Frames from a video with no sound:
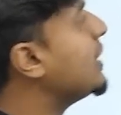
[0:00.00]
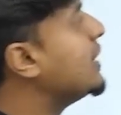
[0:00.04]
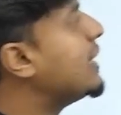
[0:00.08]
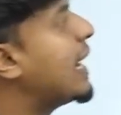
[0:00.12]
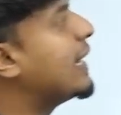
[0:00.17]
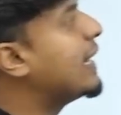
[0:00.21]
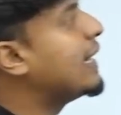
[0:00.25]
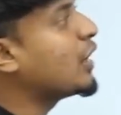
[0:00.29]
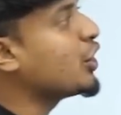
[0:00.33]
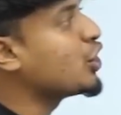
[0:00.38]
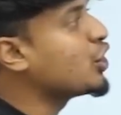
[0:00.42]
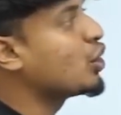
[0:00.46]

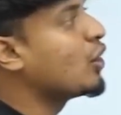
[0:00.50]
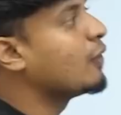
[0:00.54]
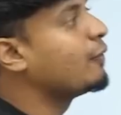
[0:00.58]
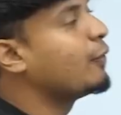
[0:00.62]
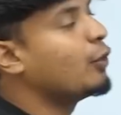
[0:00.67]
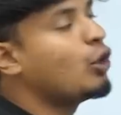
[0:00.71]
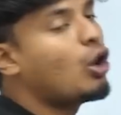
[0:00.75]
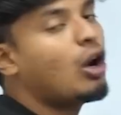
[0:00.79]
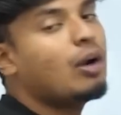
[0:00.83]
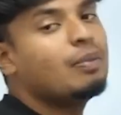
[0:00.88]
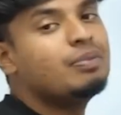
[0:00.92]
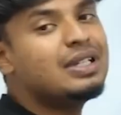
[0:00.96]
direction of
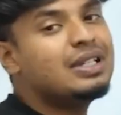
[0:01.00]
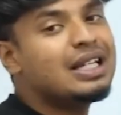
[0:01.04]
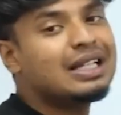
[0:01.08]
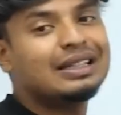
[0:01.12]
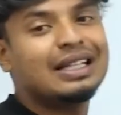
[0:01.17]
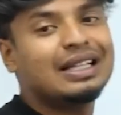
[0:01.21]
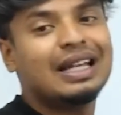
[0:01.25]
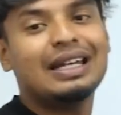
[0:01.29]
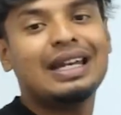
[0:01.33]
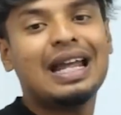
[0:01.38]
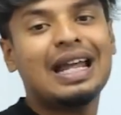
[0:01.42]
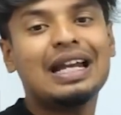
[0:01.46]
an object
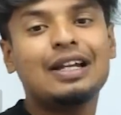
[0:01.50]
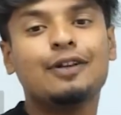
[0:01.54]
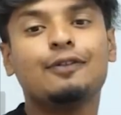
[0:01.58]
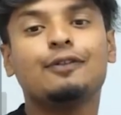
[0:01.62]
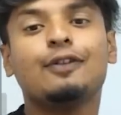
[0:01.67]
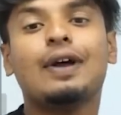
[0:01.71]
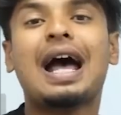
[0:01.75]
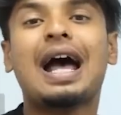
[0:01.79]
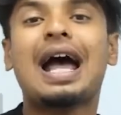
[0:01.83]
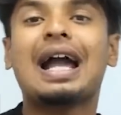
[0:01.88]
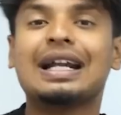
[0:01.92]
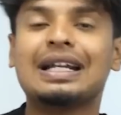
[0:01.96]
the net
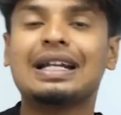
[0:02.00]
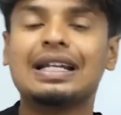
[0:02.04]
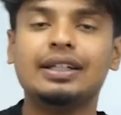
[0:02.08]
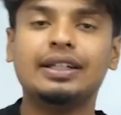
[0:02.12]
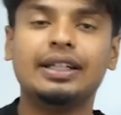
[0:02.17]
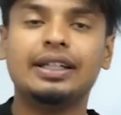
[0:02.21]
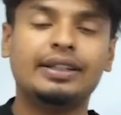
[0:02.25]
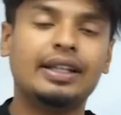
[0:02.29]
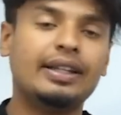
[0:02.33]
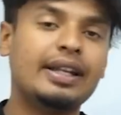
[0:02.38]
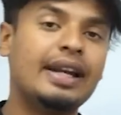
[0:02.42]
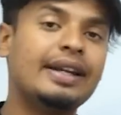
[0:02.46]
act
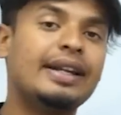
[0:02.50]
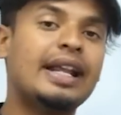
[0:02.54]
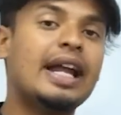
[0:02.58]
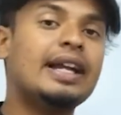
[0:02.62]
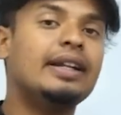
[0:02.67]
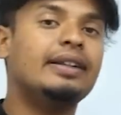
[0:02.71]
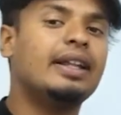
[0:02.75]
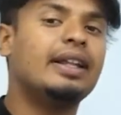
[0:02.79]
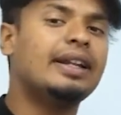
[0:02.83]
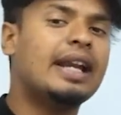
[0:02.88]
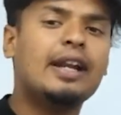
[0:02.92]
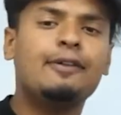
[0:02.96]
the
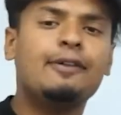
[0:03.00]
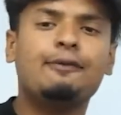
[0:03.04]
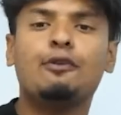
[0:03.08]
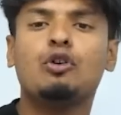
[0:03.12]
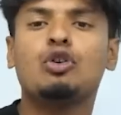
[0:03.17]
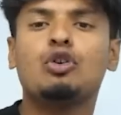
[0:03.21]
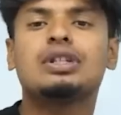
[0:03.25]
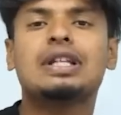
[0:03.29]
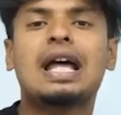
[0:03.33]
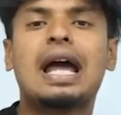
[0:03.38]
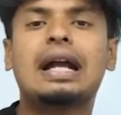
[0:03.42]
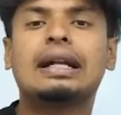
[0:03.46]
net the net
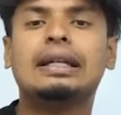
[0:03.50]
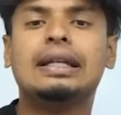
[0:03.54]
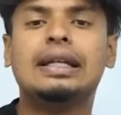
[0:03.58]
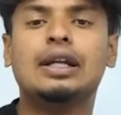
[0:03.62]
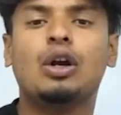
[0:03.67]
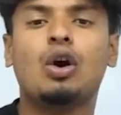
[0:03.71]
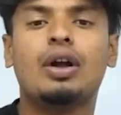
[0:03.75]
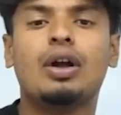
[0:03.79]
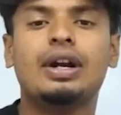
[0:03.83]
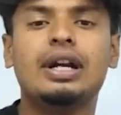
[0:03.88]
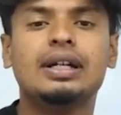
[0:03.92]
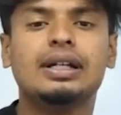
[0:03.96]
force acting
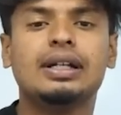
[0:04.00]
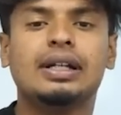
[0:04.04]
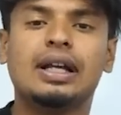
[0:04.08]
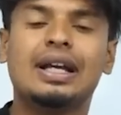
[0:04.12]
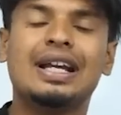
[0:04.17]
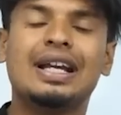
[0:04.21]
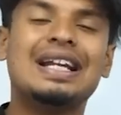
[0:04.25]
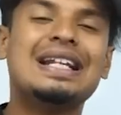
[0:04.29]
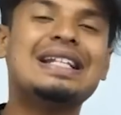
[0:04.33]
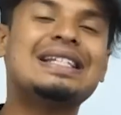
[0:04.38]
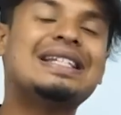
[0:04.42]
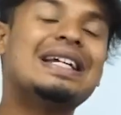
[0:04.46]
on it
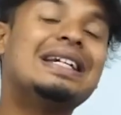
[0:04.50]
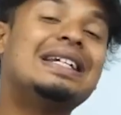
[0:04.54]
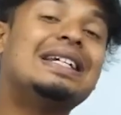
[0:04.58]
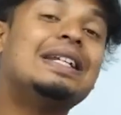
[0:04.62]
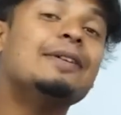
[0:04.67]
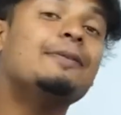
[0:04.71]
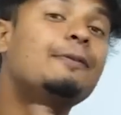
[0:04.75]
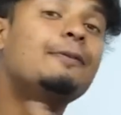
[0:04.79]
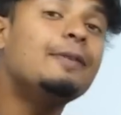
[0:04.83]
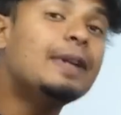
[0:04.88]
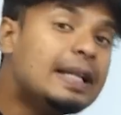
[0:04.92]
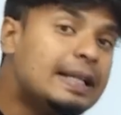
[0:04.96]
is the
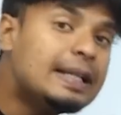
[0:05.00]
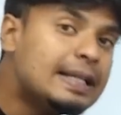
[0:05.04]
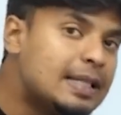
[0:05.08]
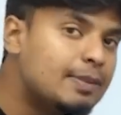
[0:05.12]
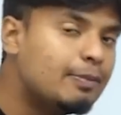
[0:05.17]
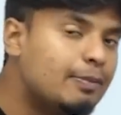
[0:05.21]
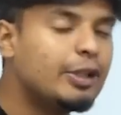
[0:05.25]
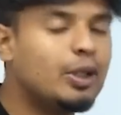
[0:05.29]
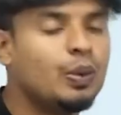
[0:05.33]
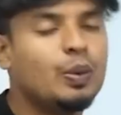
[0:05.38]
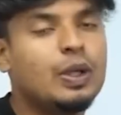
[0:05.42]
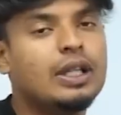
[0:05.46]
difference
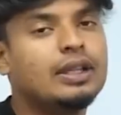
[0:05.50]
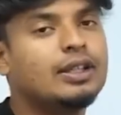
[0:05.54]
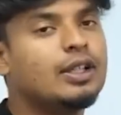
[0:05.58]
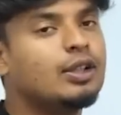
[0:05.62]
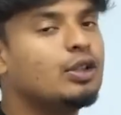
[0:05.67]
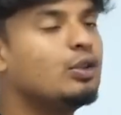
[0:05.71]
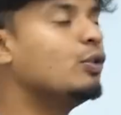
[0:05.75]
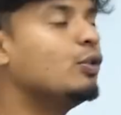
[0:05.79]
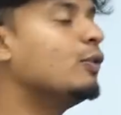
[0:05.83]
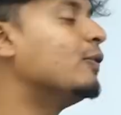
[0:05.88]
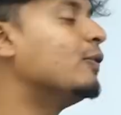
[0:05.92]
between the two